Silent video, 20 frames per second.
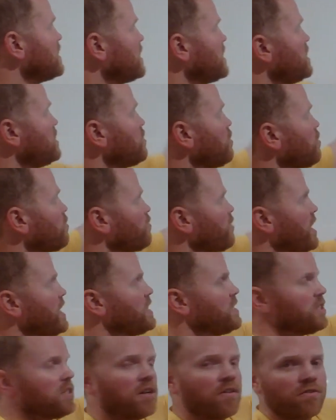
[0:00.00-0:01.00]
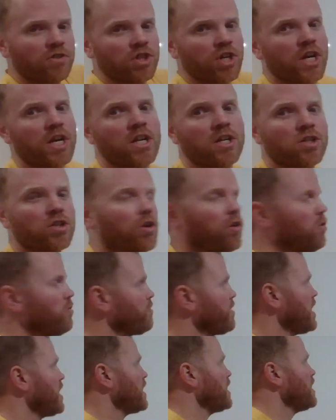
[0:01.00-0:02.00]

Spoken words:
these are rates of change already.